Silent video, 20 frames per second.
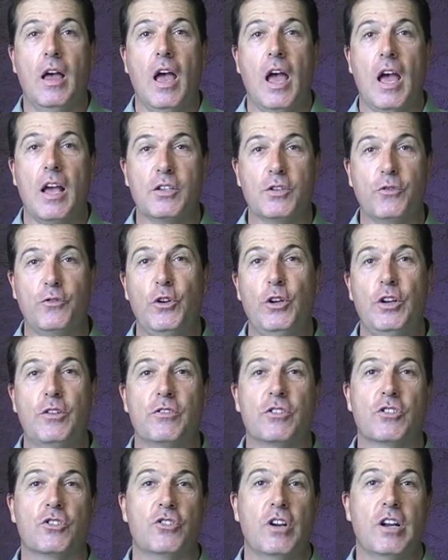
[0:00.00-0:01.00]
And there's a few
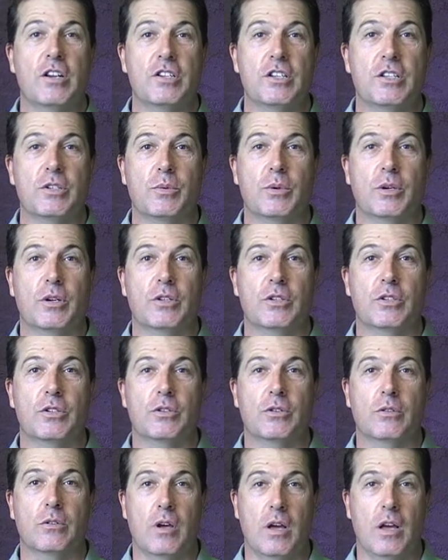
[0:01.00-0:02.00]
different strategies we're going to
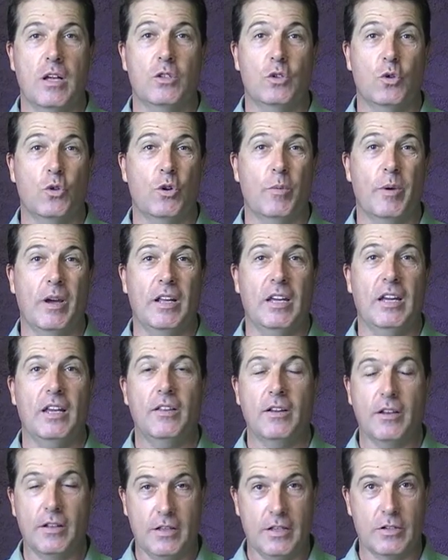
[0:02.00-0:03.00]
talk about
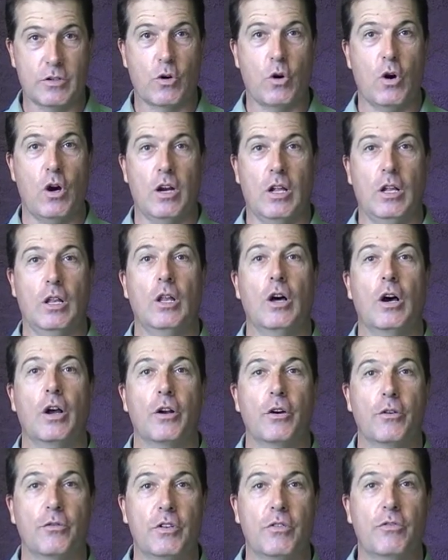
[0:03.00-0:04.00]
here. There's quite a
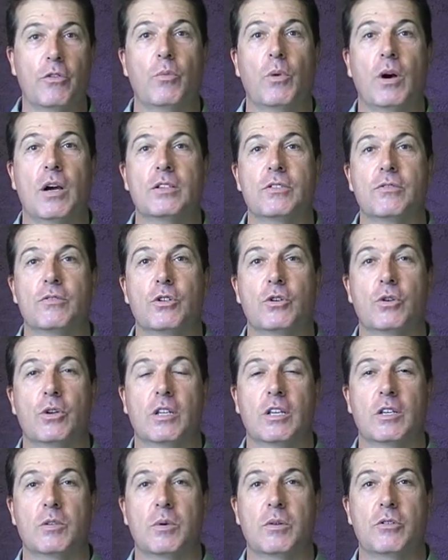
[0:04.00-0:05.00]
lot of different ways of doing
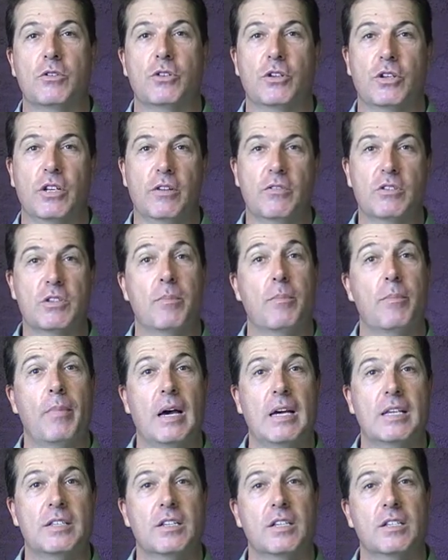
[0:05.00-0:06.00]
this, but I'm just going to give you some
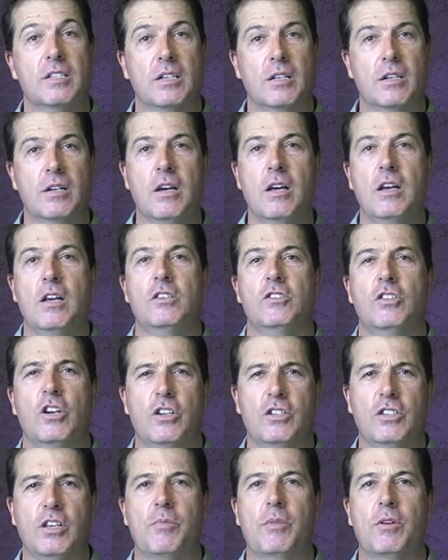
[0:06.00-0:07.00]
basics and so
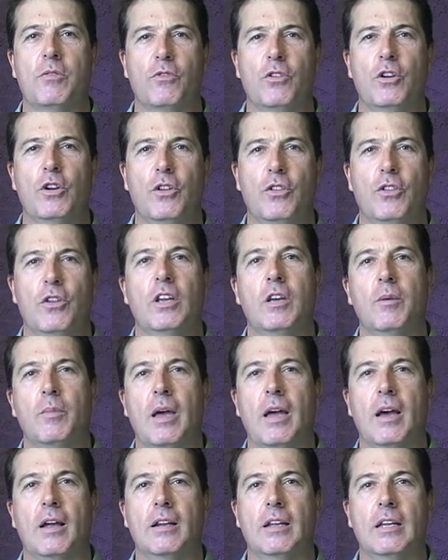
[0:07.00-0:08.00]
something for you to think
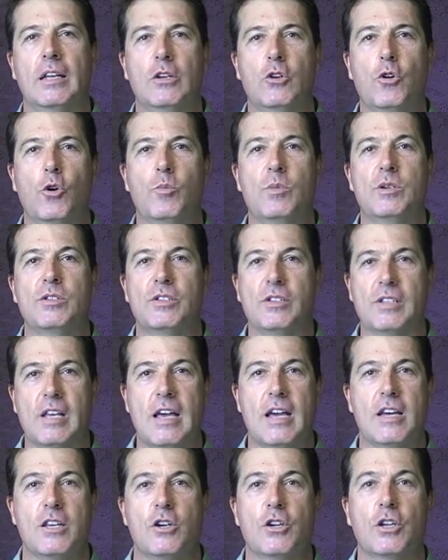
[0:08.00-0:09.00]
about in your business,
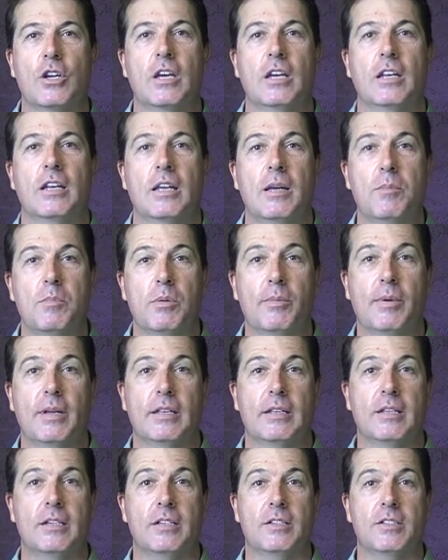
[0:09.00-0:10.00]
how you can
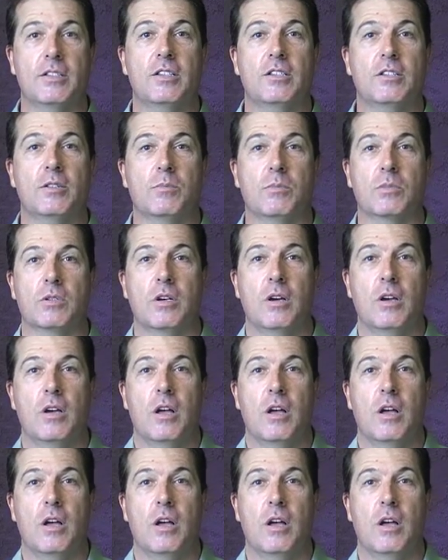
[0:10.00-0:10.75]
implement these systems.